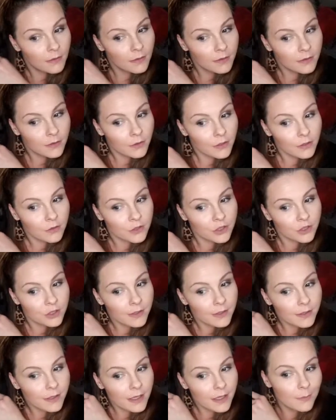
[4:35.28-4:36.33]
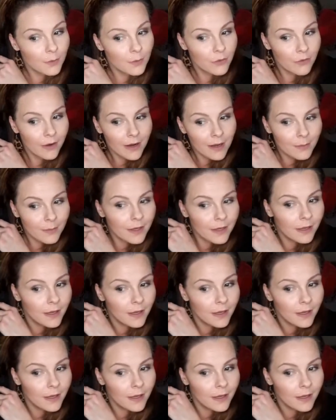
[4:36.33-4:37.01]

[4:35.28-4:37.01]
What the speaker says: So you'll just keep grabbing